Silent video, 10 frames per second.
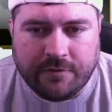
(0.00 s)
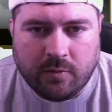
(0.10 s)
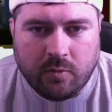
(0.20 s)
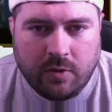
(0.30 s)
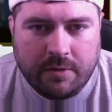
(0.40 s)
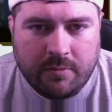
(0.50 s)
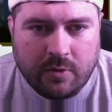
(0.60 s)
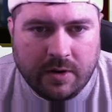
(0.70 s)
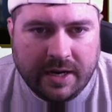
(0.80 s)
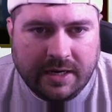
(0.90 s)
for one
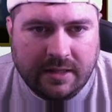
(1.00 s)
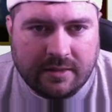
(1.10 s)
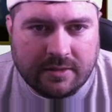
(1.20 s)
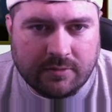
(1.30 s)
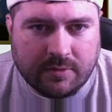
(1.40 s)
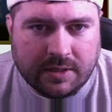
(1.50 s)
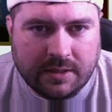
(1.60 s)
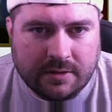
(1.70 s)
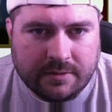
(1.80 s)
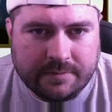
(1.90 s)
more 83.